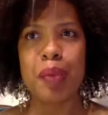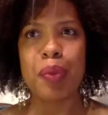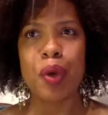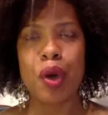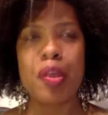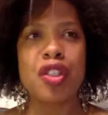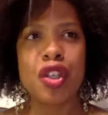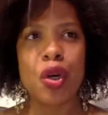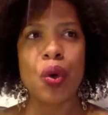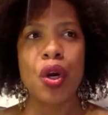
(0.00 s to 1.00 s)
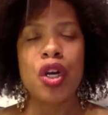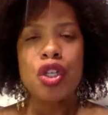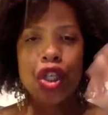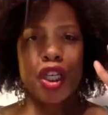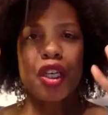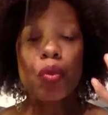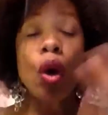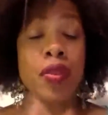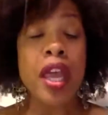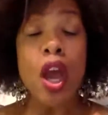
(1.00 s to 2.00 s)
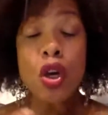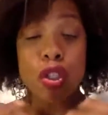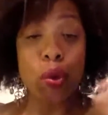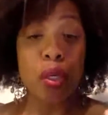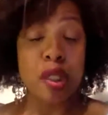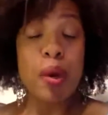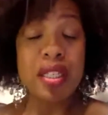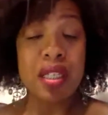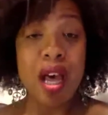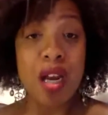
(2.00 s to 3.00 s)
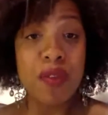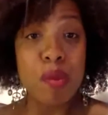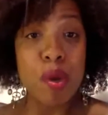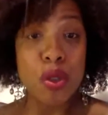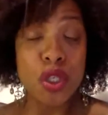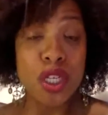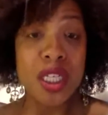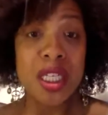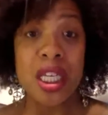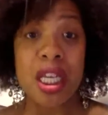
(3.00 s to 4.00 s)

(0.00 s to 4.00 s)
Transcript: and they also express a lot of emotion.